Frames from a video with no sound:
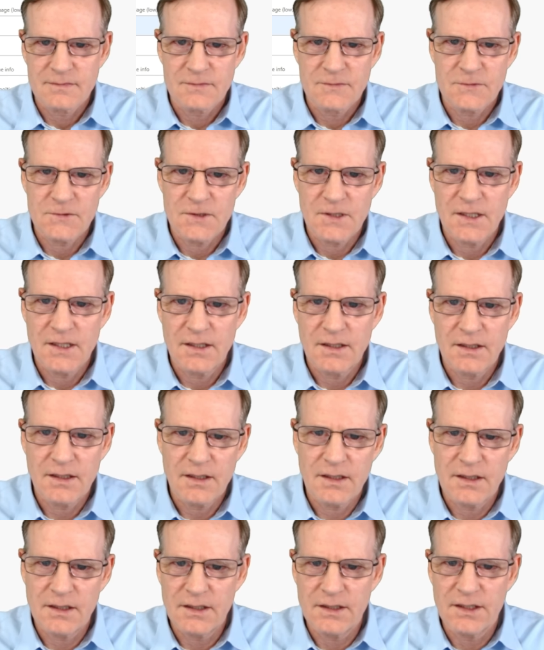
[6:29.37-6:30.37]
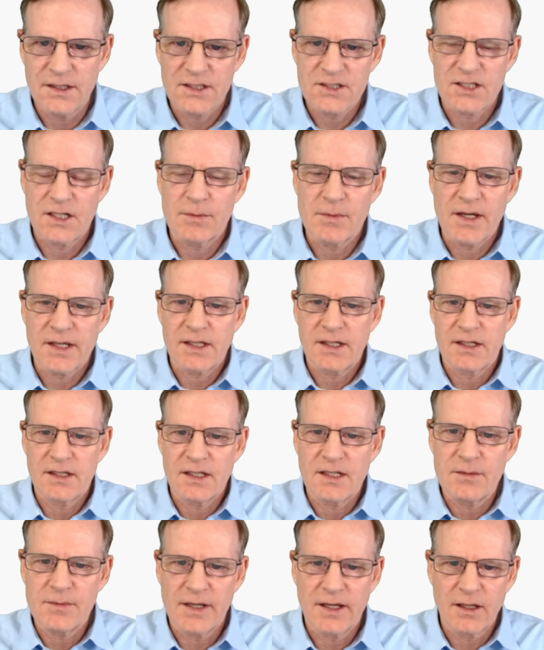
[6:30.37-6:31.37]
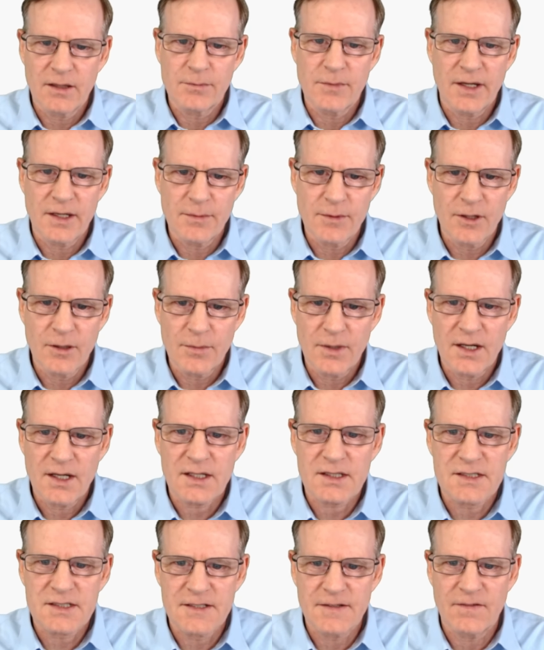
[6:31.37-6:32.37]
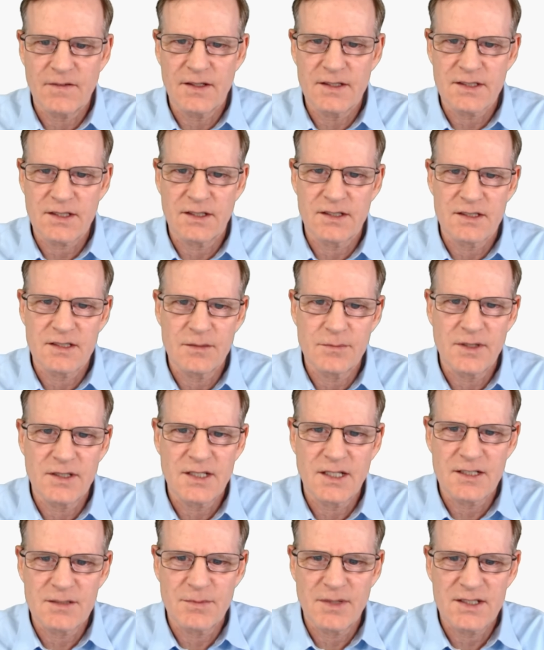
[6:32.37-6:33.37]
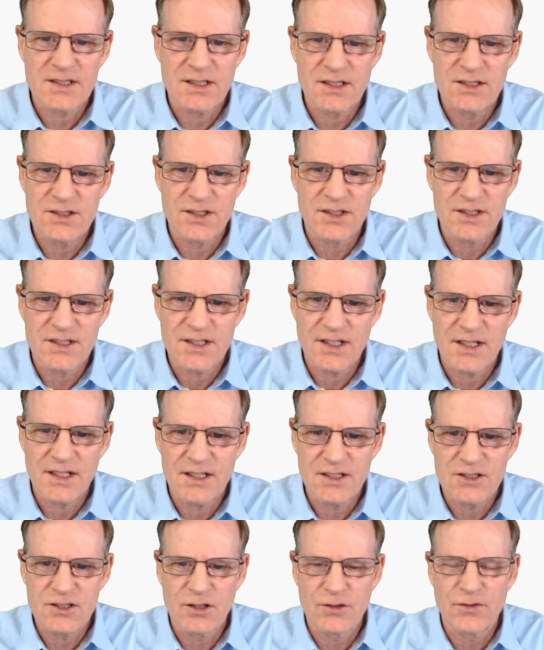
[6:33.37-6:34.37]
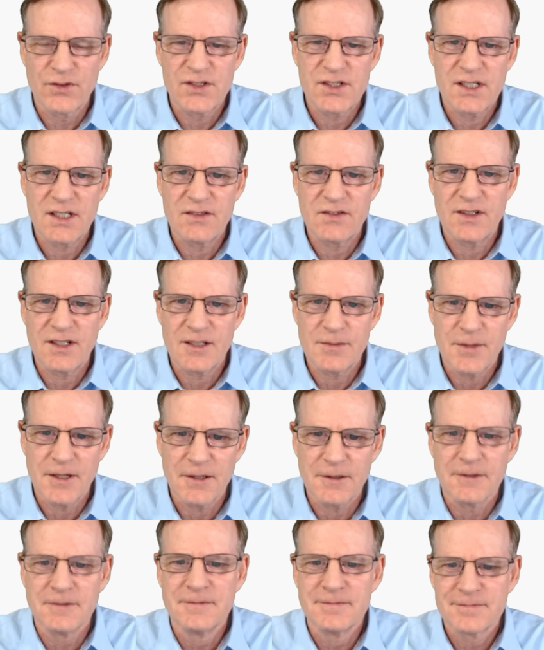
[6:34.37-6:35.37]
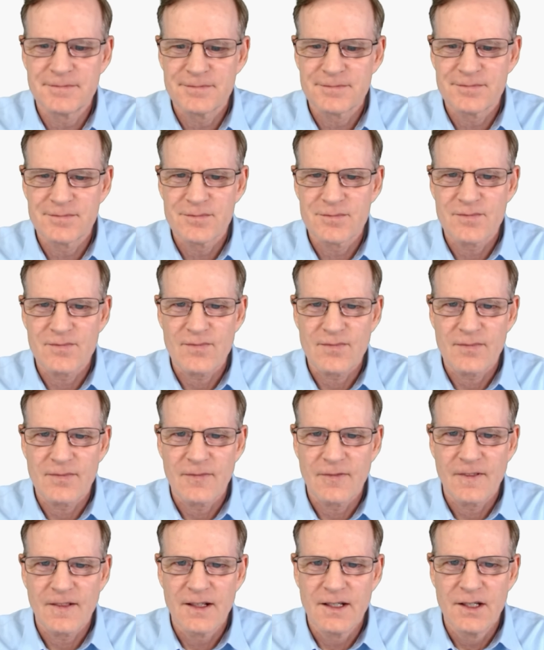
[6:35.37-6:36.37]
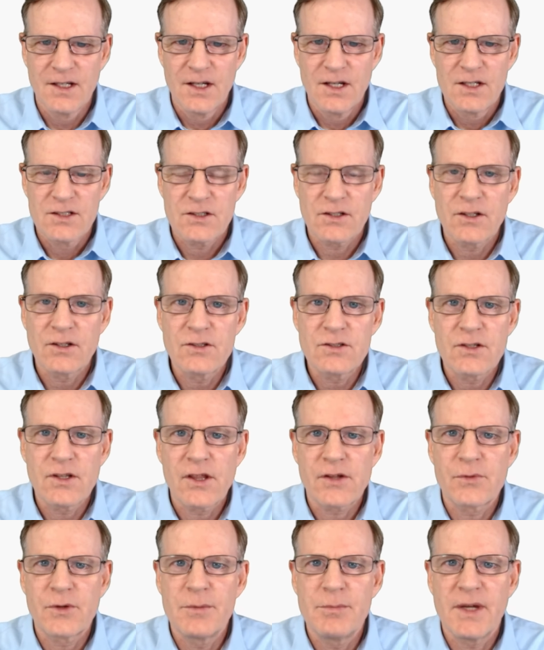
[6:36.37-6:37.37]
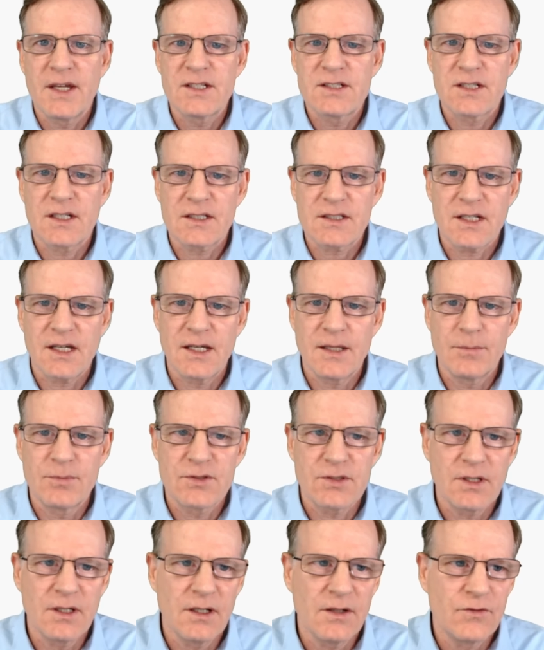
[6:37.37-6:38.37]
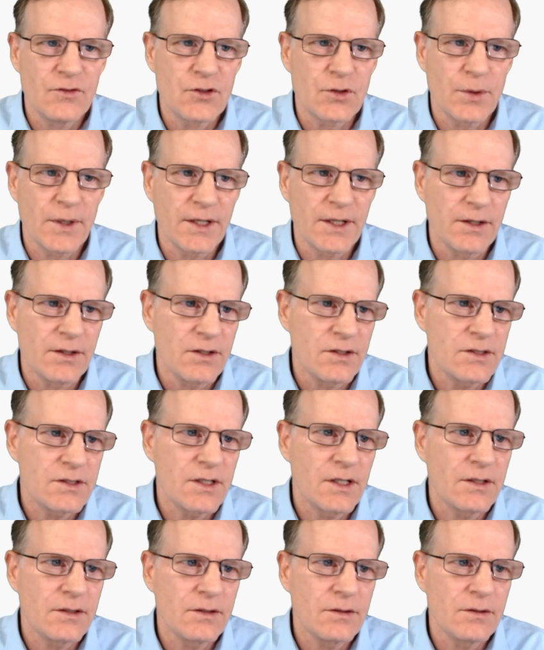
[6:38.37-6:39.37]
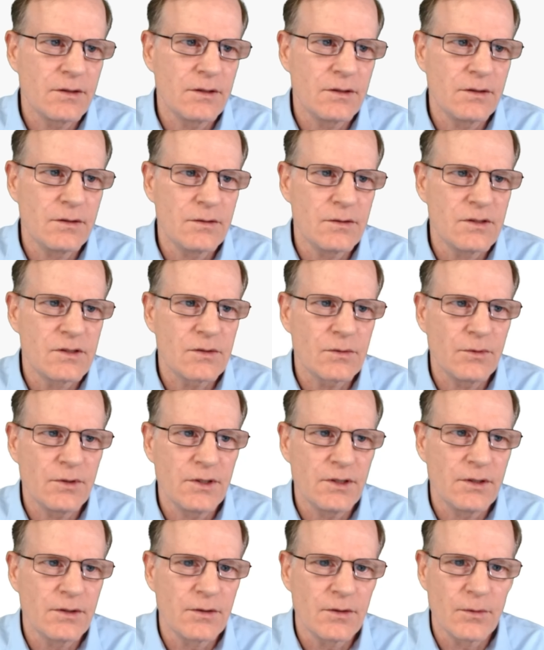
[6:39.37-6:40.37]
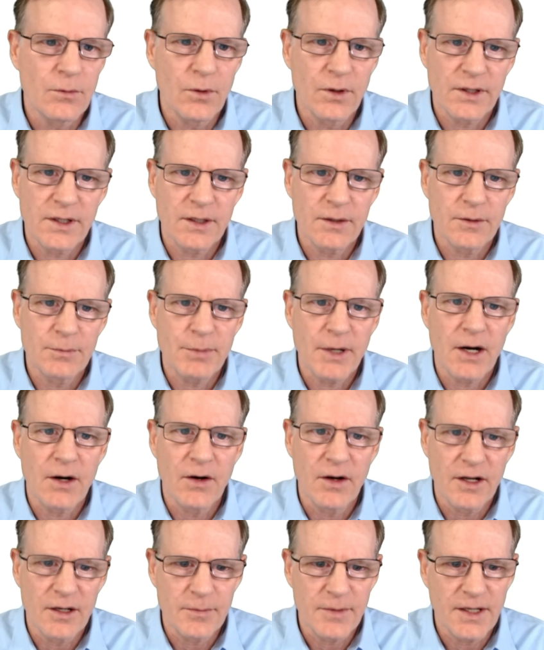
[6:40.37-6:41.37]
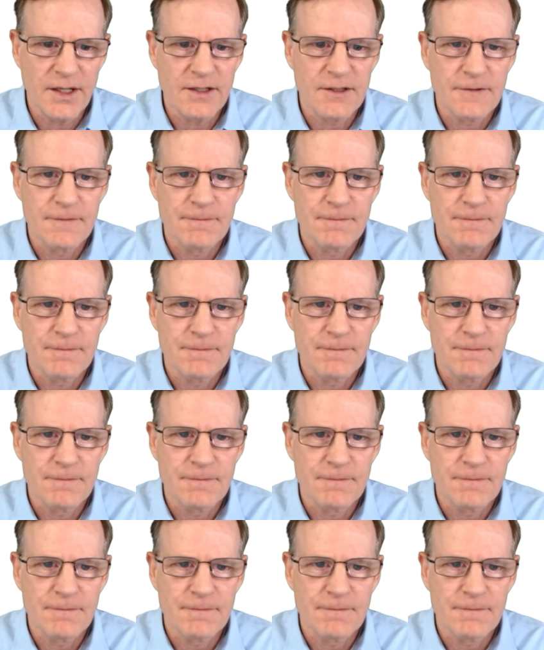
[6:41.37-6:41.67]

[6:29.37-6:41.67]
Right, and next time I get an email in my email box, it's going to send me a Teams message and says you've received an email. So those are the three basic types of triggers that you use when you're working with Power Automate.